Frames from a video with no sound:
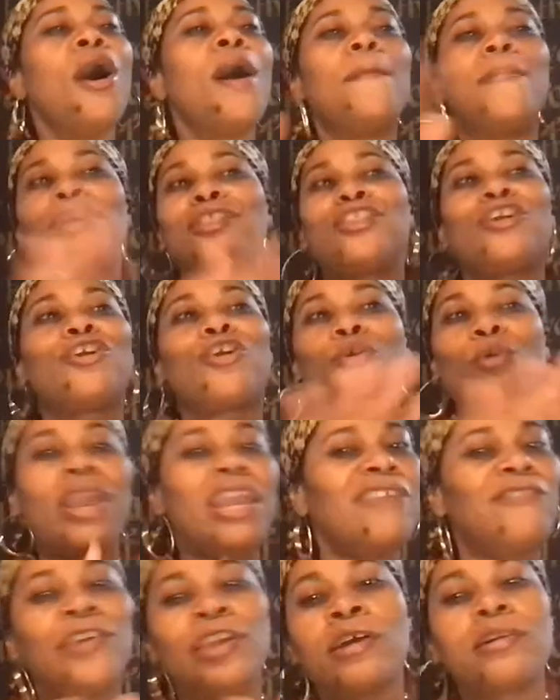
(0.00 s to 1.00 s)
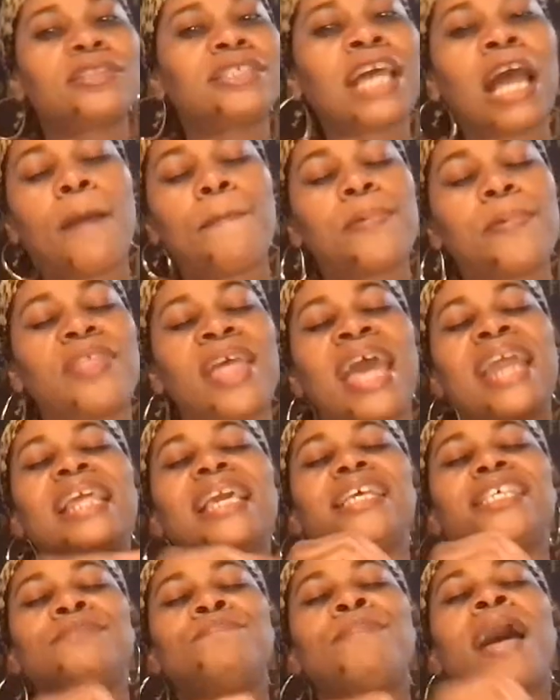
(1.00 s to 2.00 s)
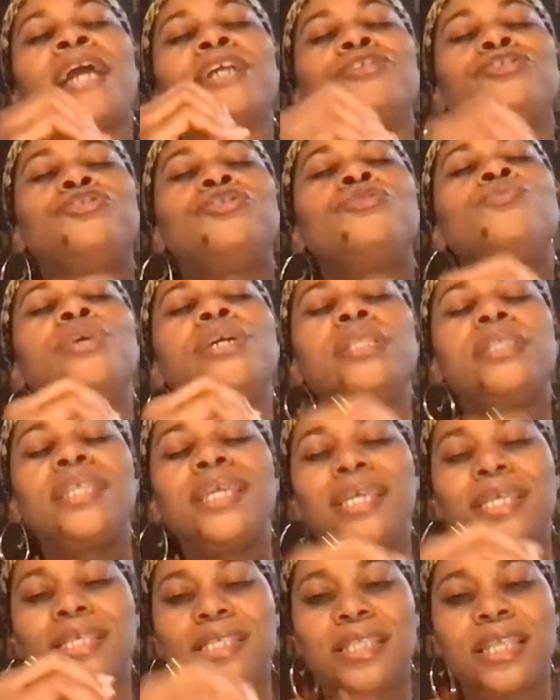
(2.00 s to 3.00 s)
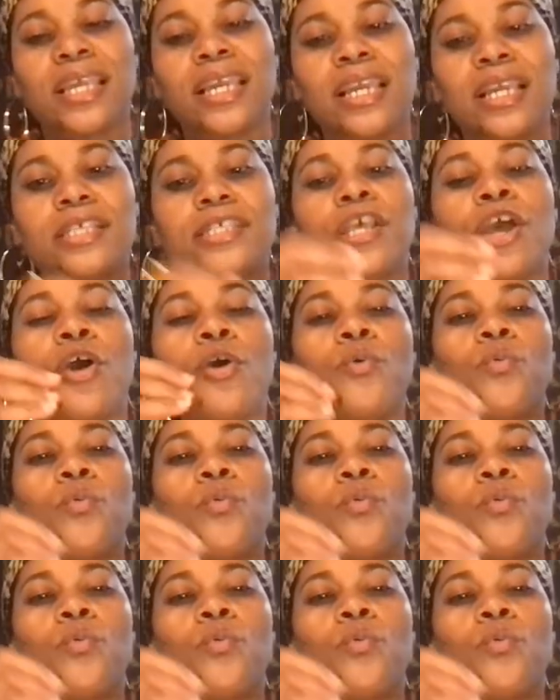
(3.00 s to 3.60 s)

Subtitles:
But the gravy on top of that is by doing these things,